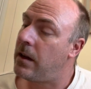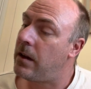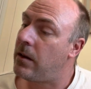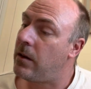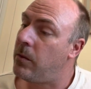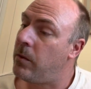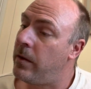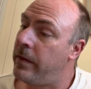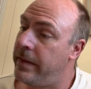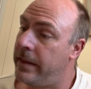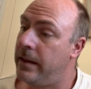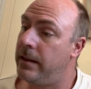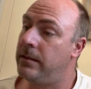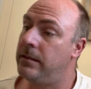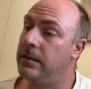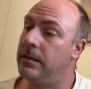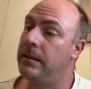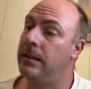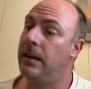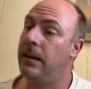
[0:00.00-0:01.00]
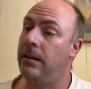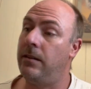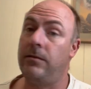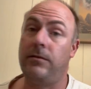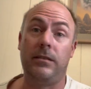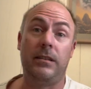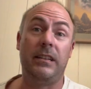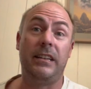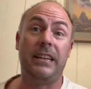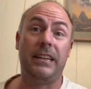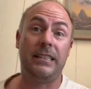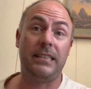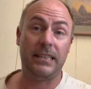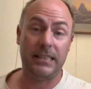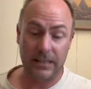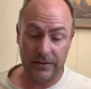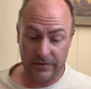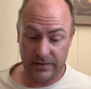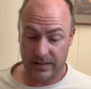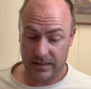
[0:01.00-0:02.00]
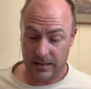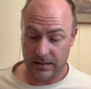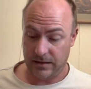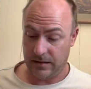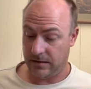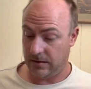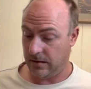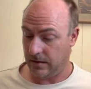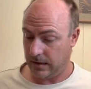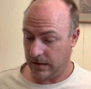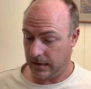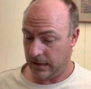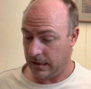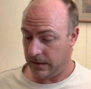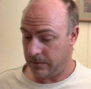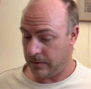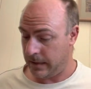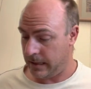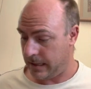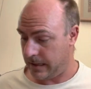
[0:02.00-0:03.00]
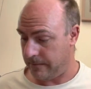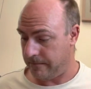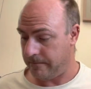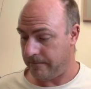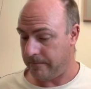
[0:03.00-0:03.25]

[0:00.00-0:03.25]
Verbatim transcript: I got 1,997 stitches done in this week.